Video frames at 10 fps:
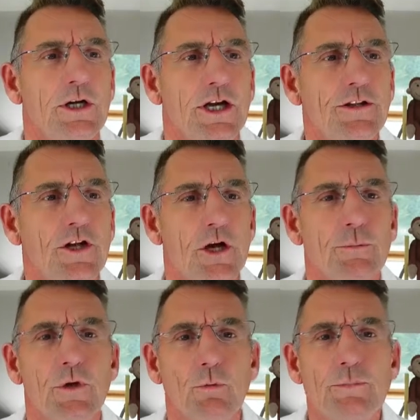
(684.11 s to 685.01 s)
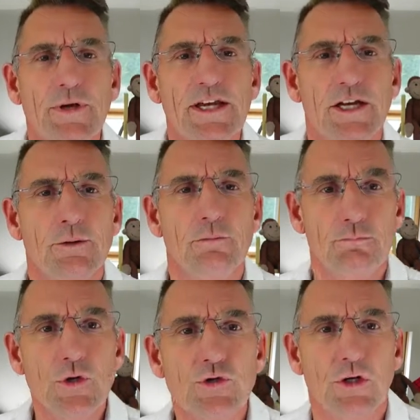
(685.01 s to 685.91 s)
that we begin a
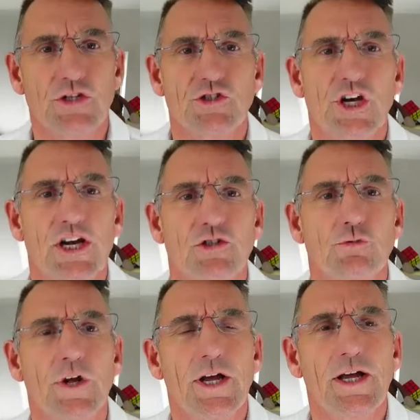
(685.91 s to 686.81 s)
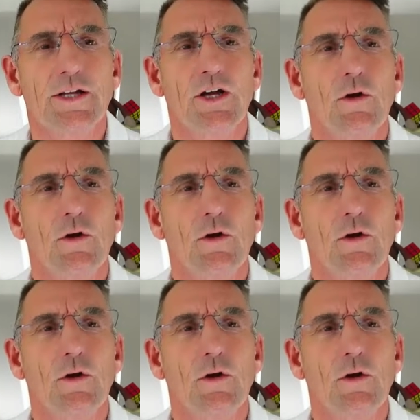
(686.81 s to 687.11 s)
mutual exchange where,